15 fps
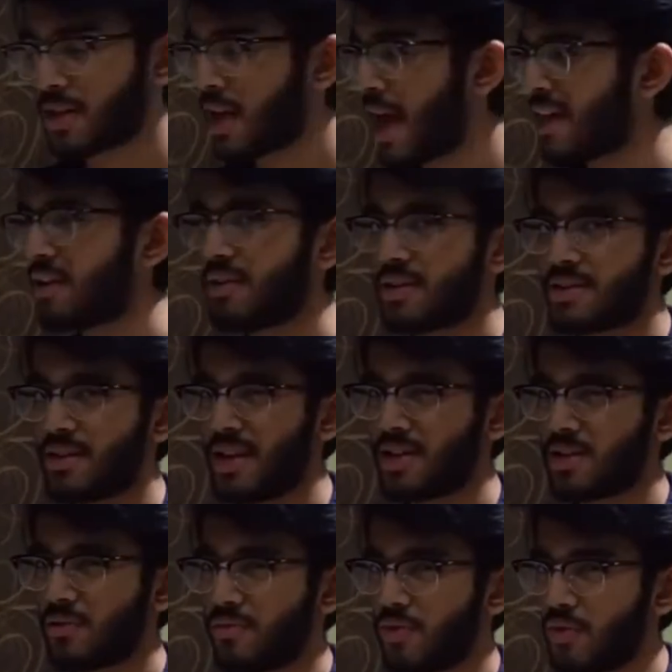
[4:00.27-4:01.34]
catalyst like
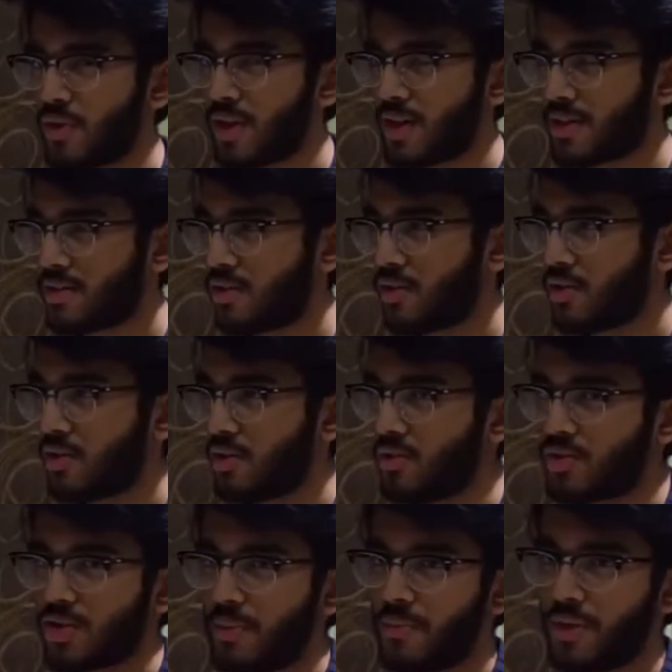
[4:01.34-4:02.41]
sulfuric acid. You can
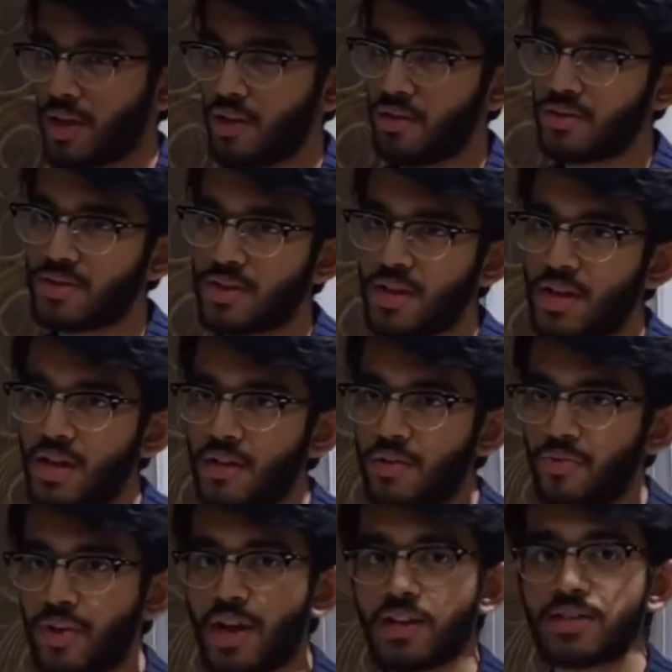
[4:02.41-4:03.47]
use something else.
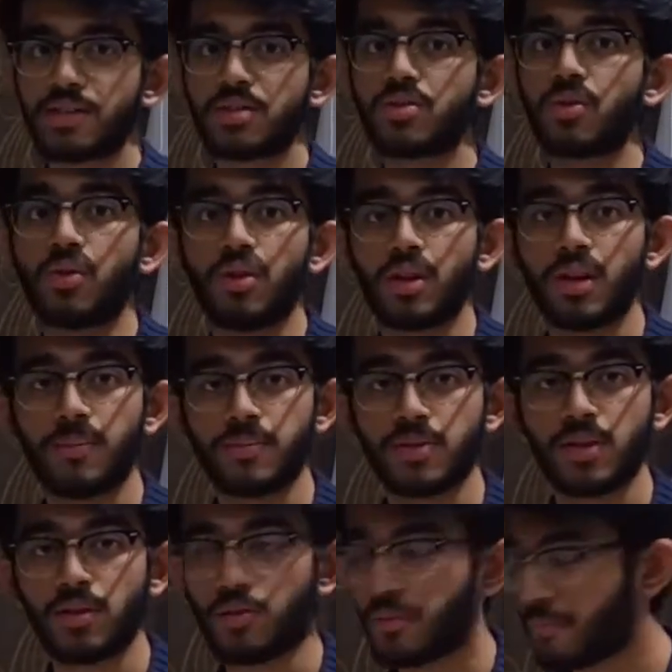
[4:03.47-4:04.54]
That's totally up
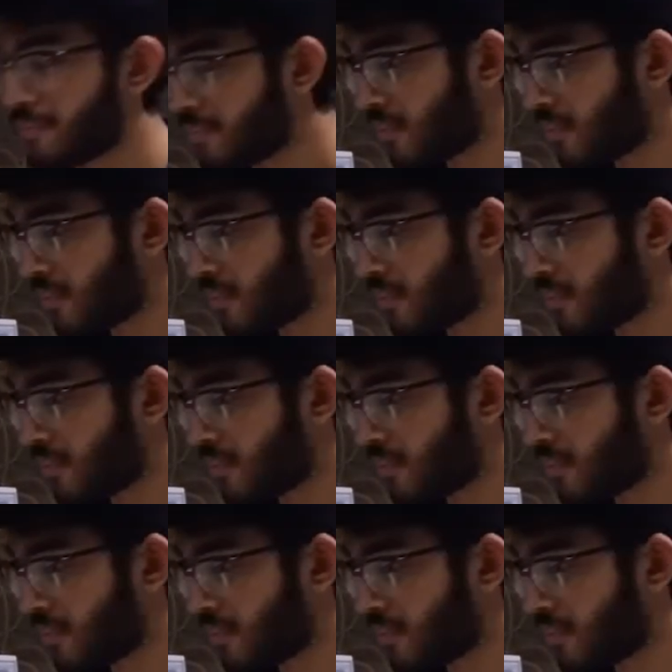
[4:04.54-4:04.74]
to you.